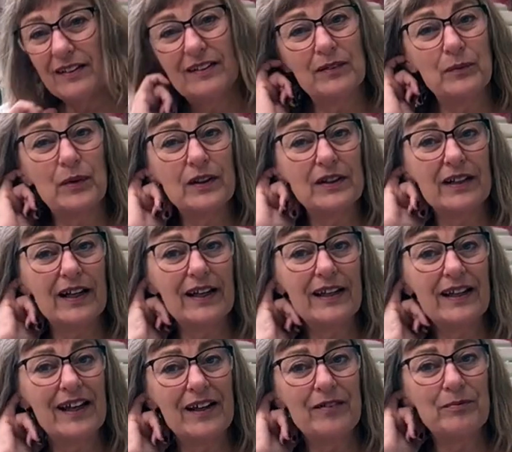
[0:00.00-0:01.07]
what I
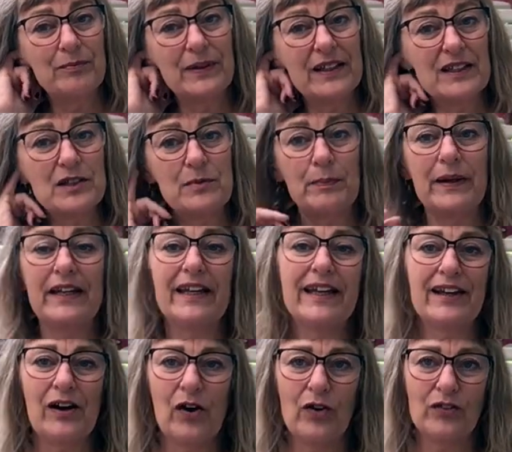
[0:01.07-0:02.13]
have been
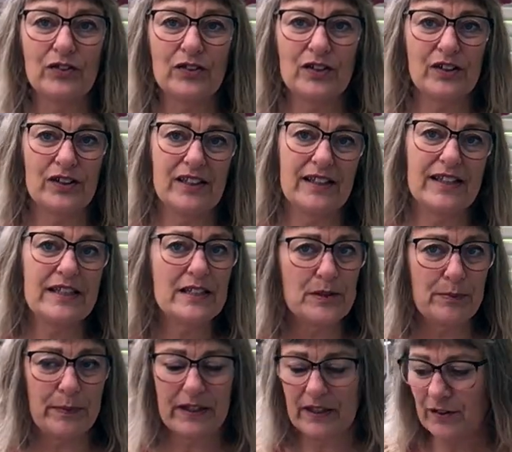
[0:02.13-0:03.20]
spinning on the
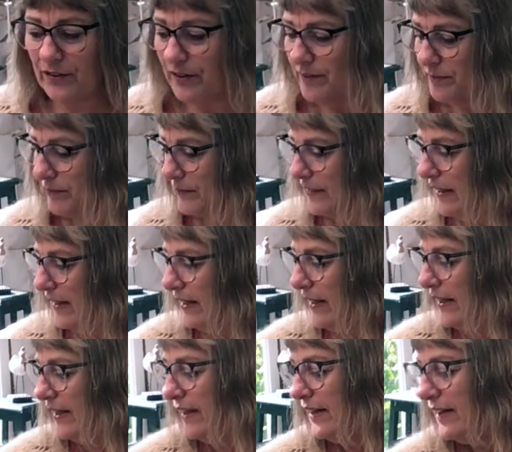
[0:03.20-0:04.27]
e-spinner.
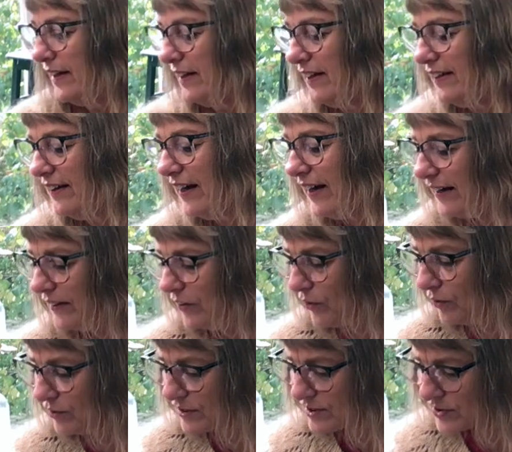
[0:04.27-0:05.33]
I
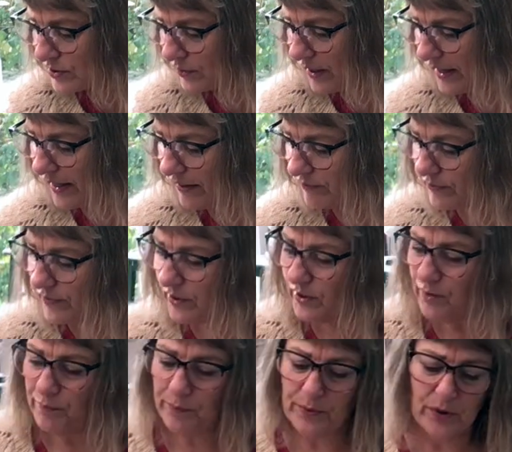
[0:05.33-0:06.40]
also have
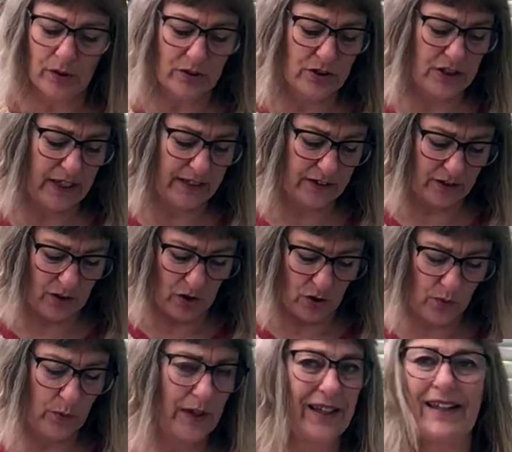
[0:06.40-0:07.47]
a project
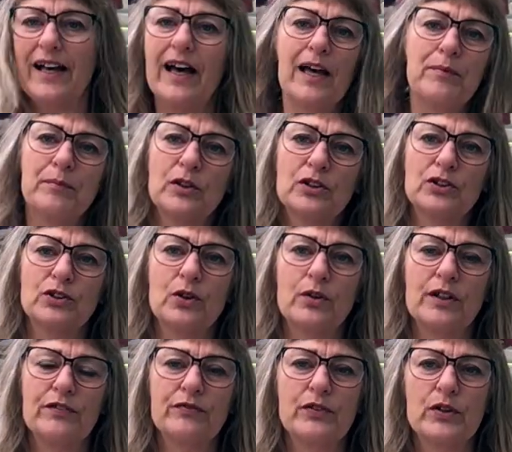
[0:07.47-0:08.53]
going. I'm not
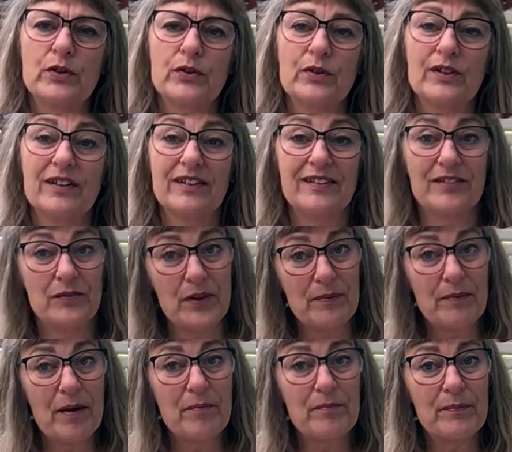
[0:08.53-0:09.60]
sure if you
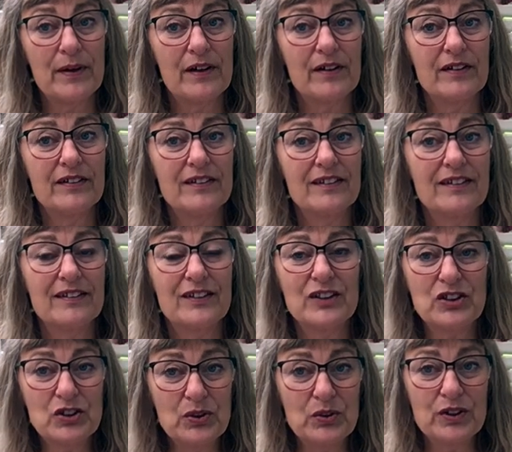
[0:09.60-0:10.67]
remember the
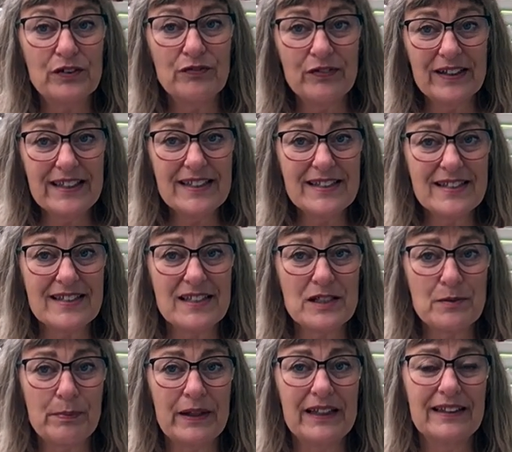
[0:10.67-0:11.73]
Tour de Fleece
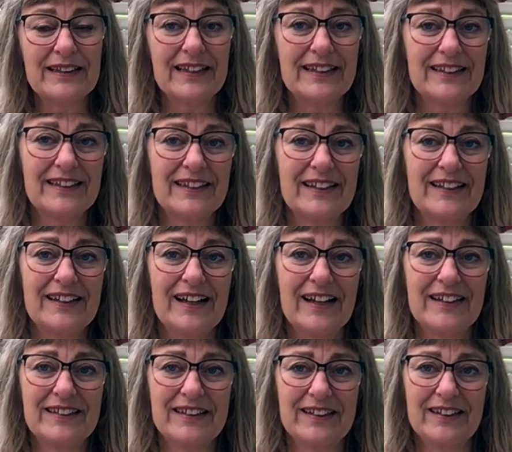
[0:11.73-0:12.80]
spin that
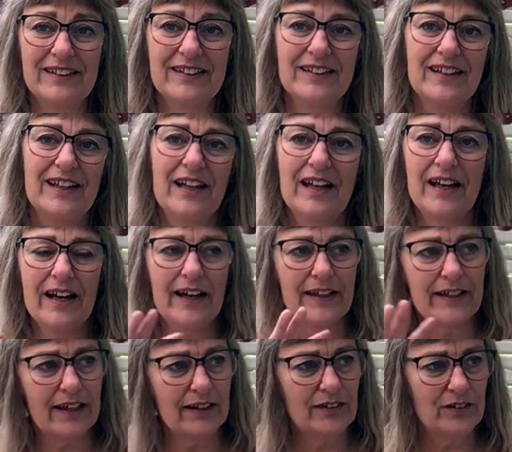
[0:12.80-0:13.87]
I did. I
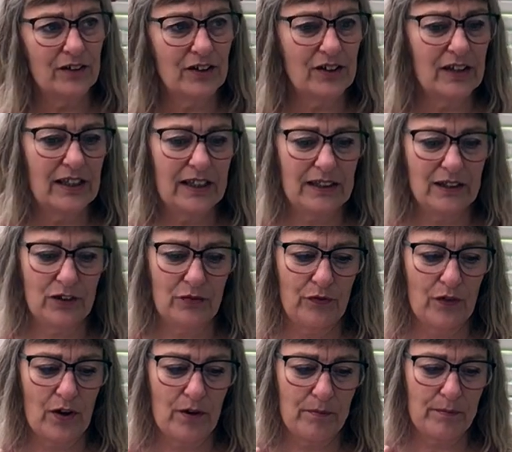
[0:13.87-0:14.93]
got a kit
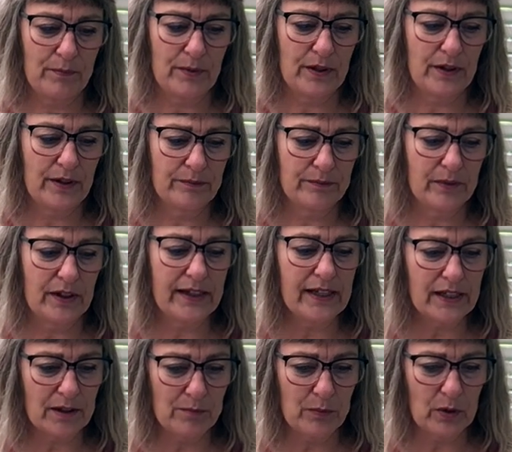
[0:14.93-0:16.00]
from
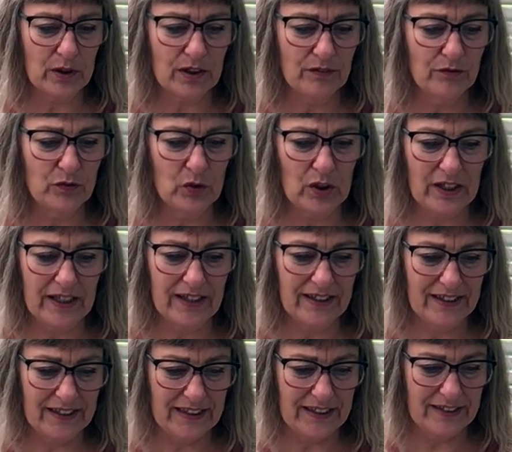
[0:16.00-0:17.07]
Regenbogen
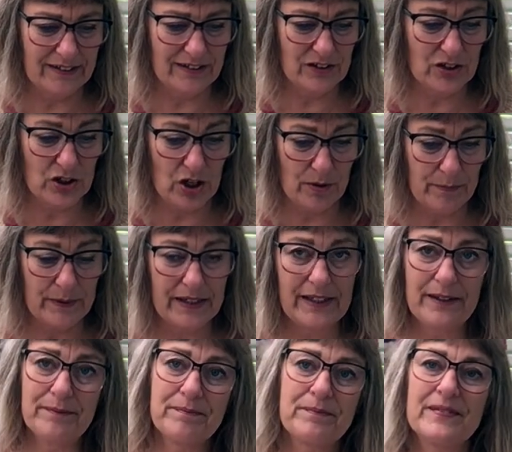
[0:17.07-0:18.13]
Wolle in
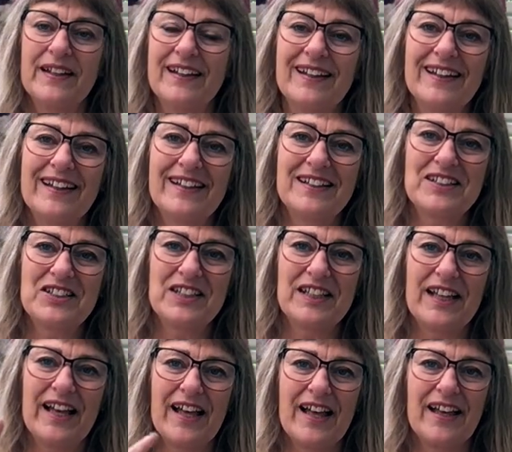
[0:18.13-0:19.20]
Germany.
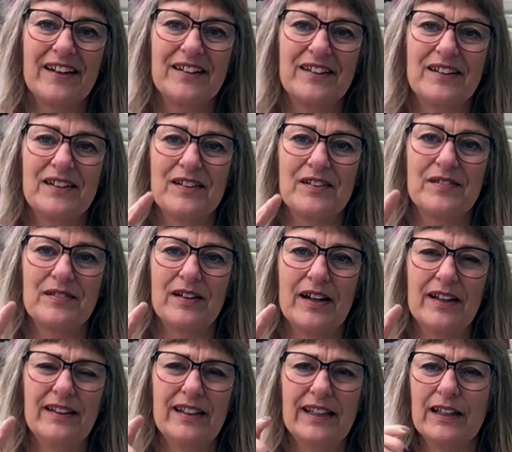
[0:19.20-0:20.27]
She had,
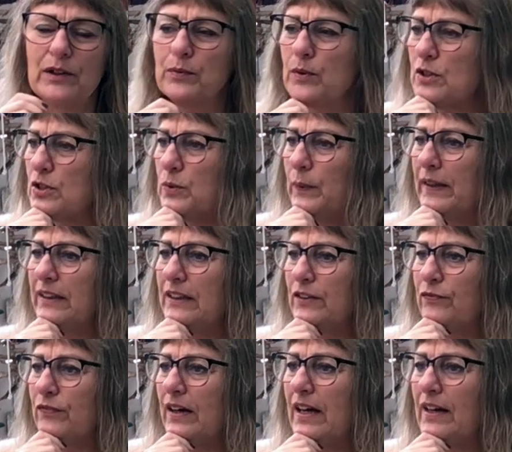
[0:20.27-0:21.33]
I think it was
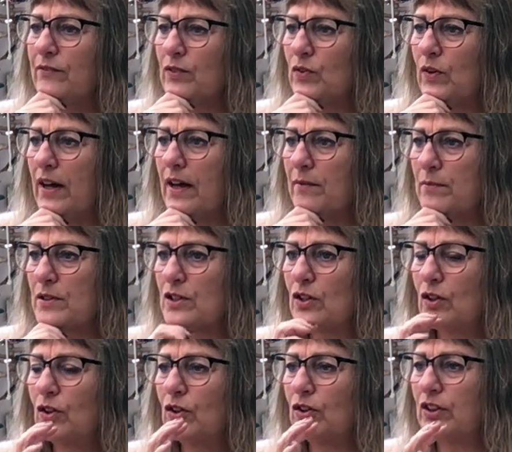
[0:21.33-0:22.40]
25
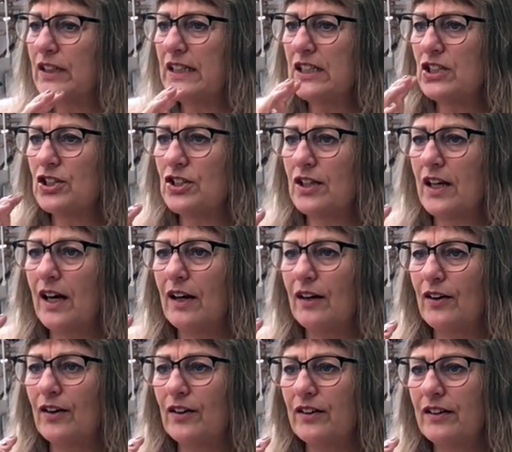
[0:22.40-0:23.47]
grams on each
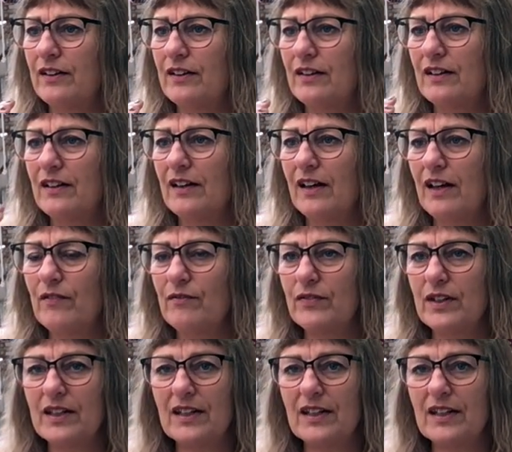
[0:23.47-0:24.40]
color every